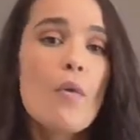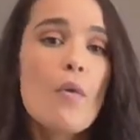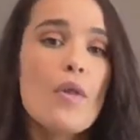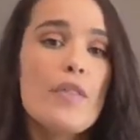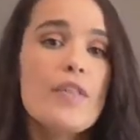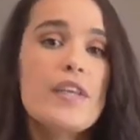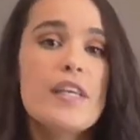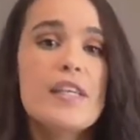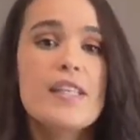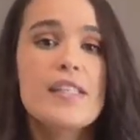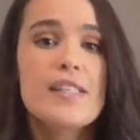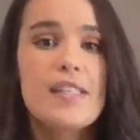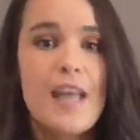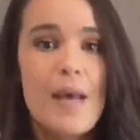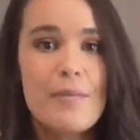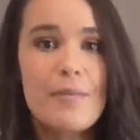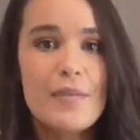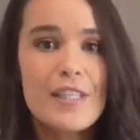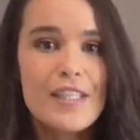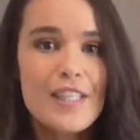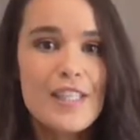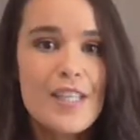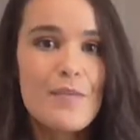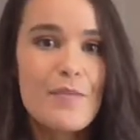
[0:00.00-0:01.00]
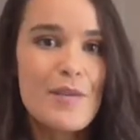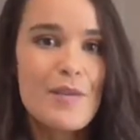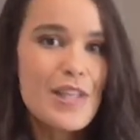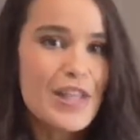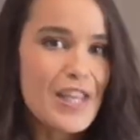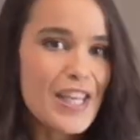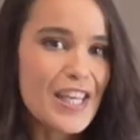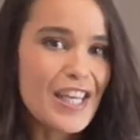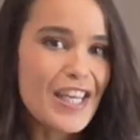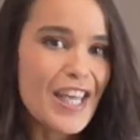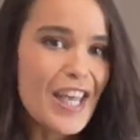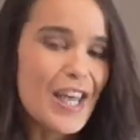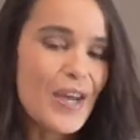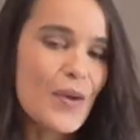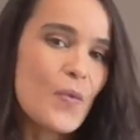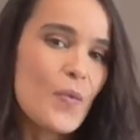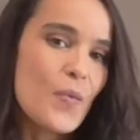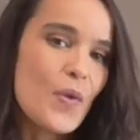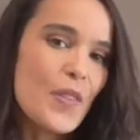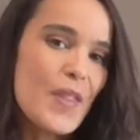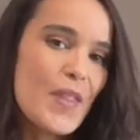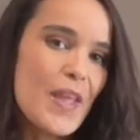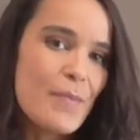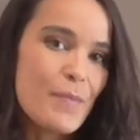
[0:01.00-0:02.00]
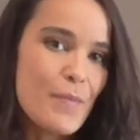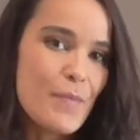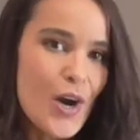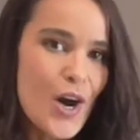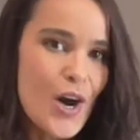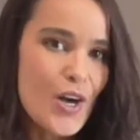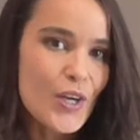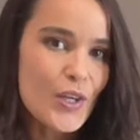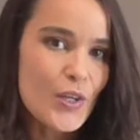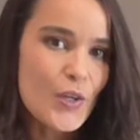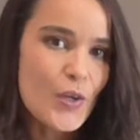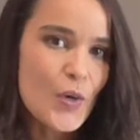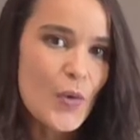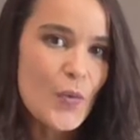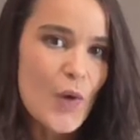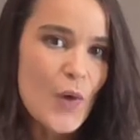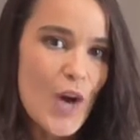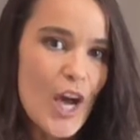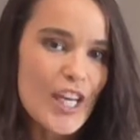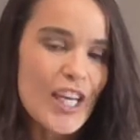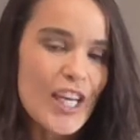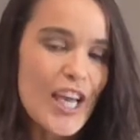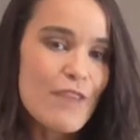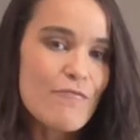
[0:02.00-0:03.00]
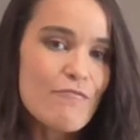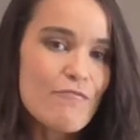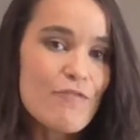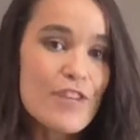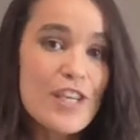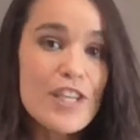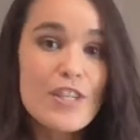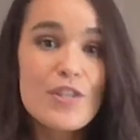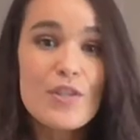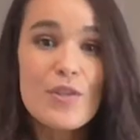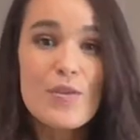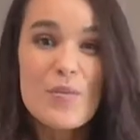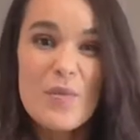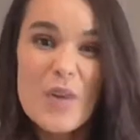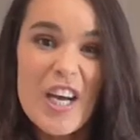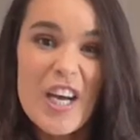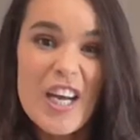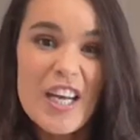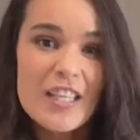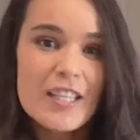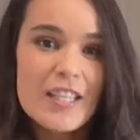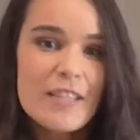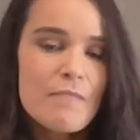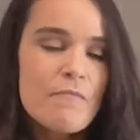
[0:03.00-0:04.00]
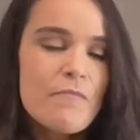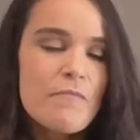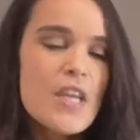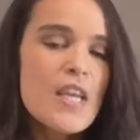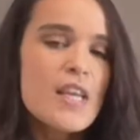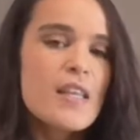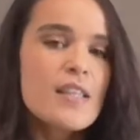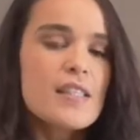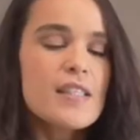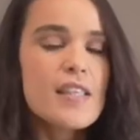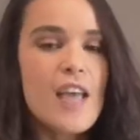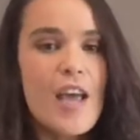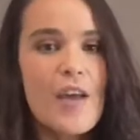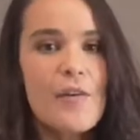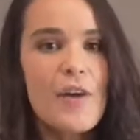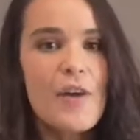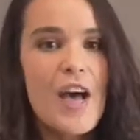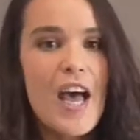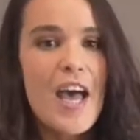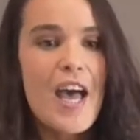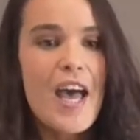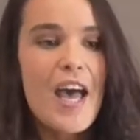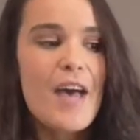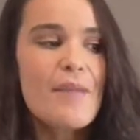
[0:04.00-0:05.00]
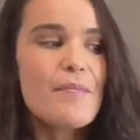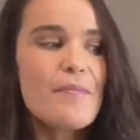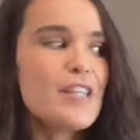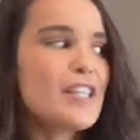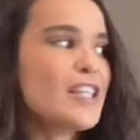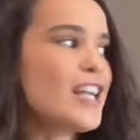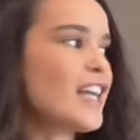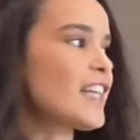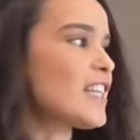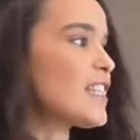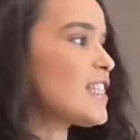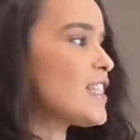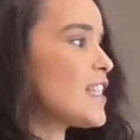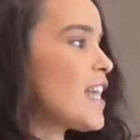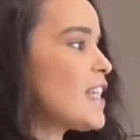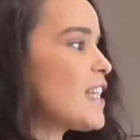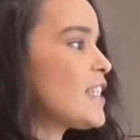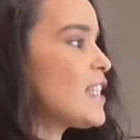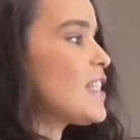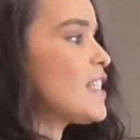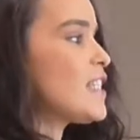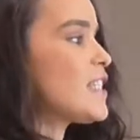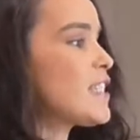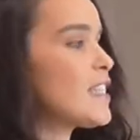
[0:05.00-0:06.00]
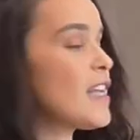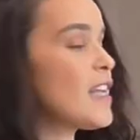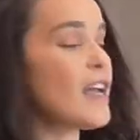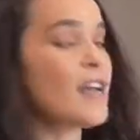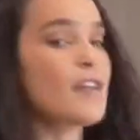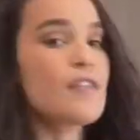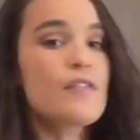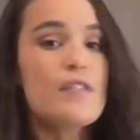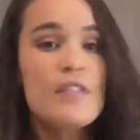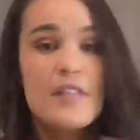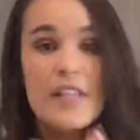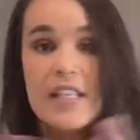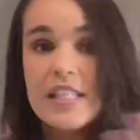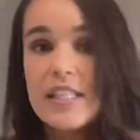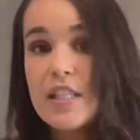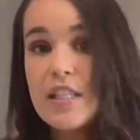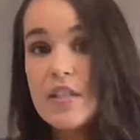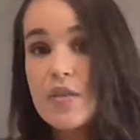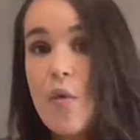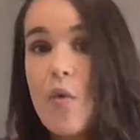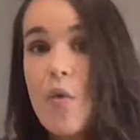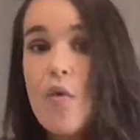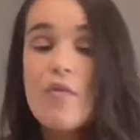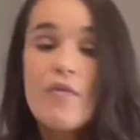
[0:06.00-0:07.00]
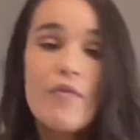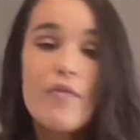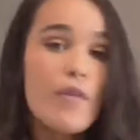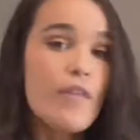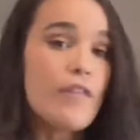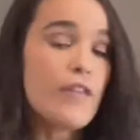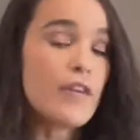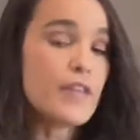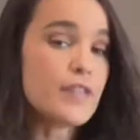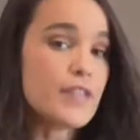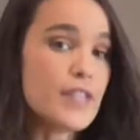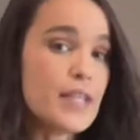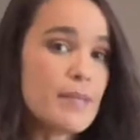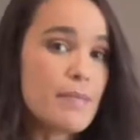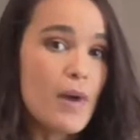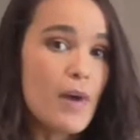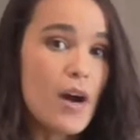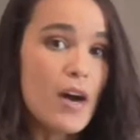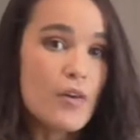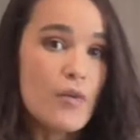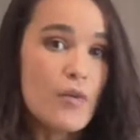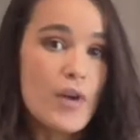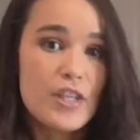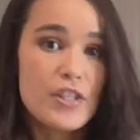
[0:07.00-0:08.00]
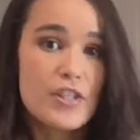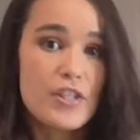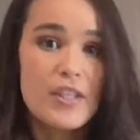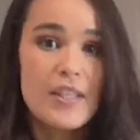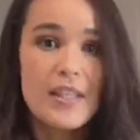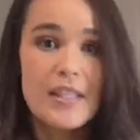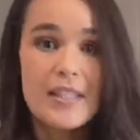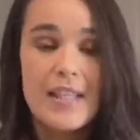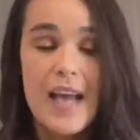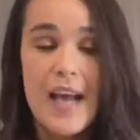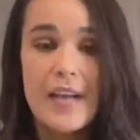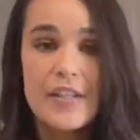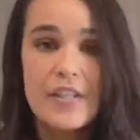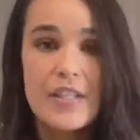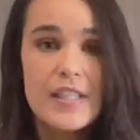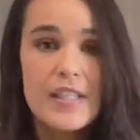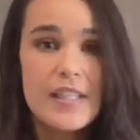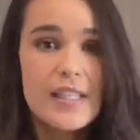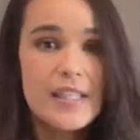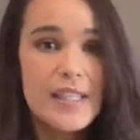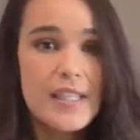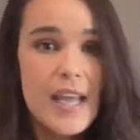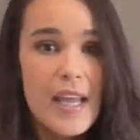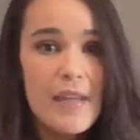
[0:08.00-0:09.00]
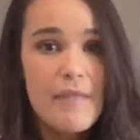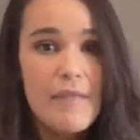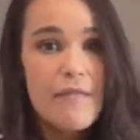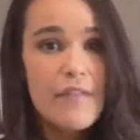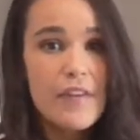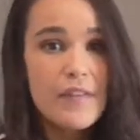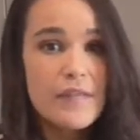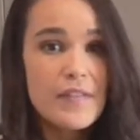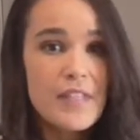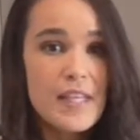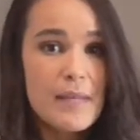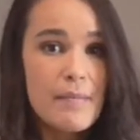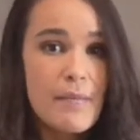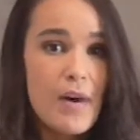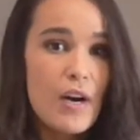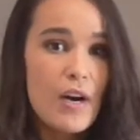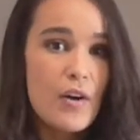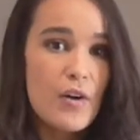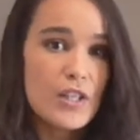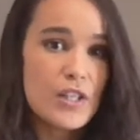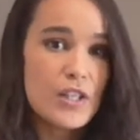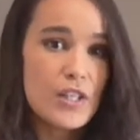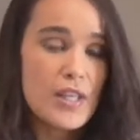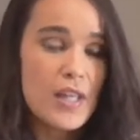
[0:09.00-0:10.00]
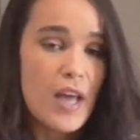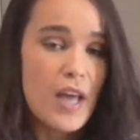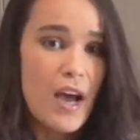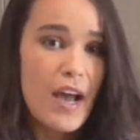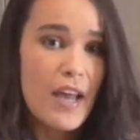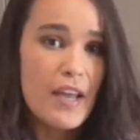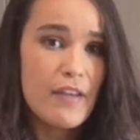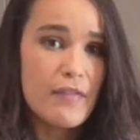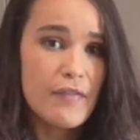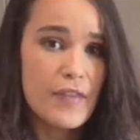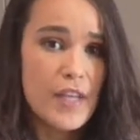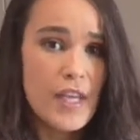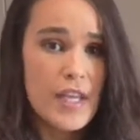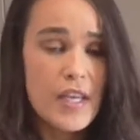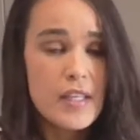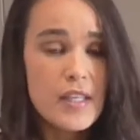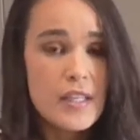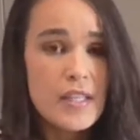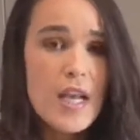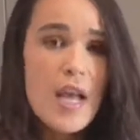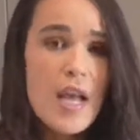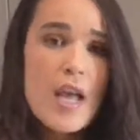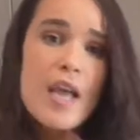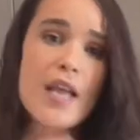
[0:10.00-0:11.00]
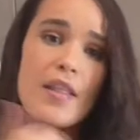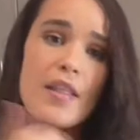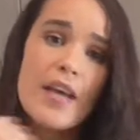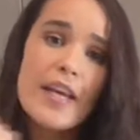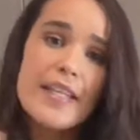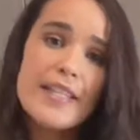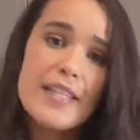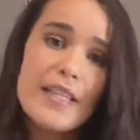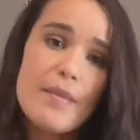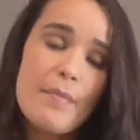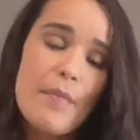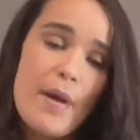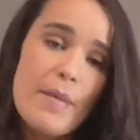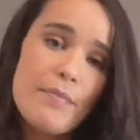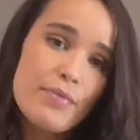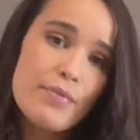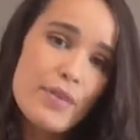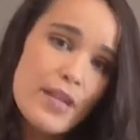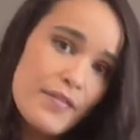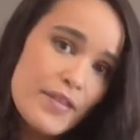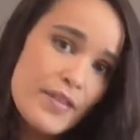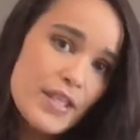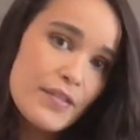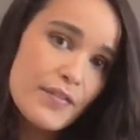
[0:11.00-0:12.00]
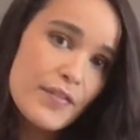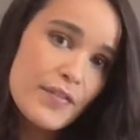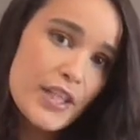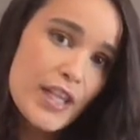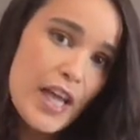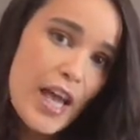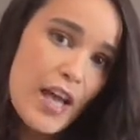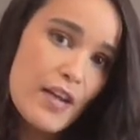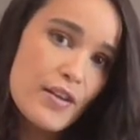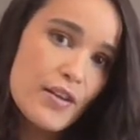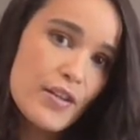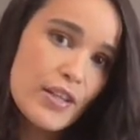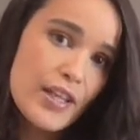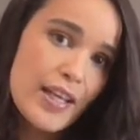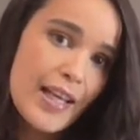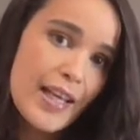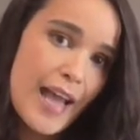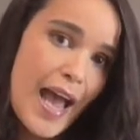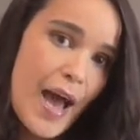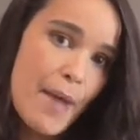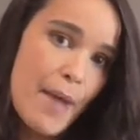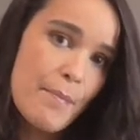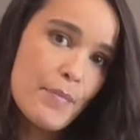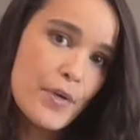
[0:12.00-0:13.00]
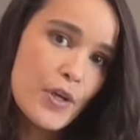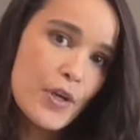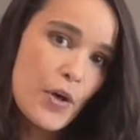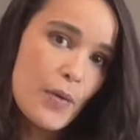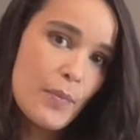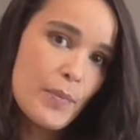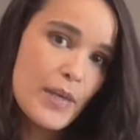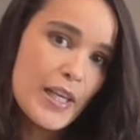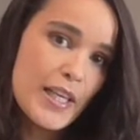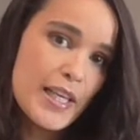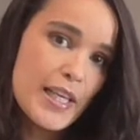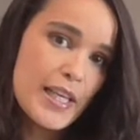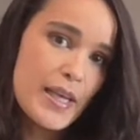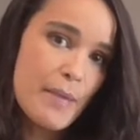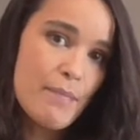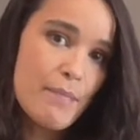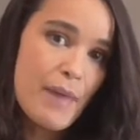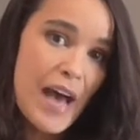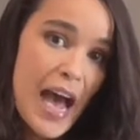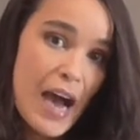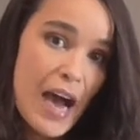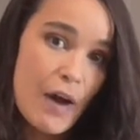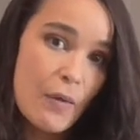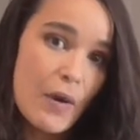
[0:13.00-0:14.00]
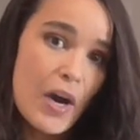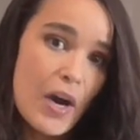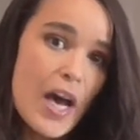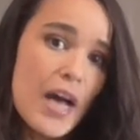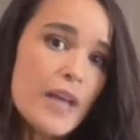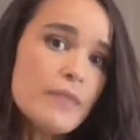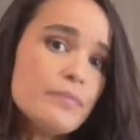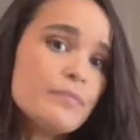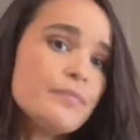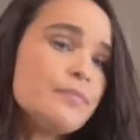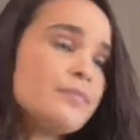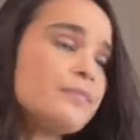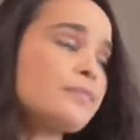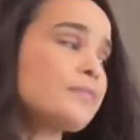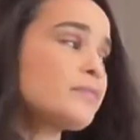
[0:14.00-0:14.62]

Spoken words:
what the examiner is going to be thinking when they mark your work and read your work. So, like I said, this is all for a 15-mark question. It's actually the same 15-mark question that I have used that I did in my previous video looking at monopoly power.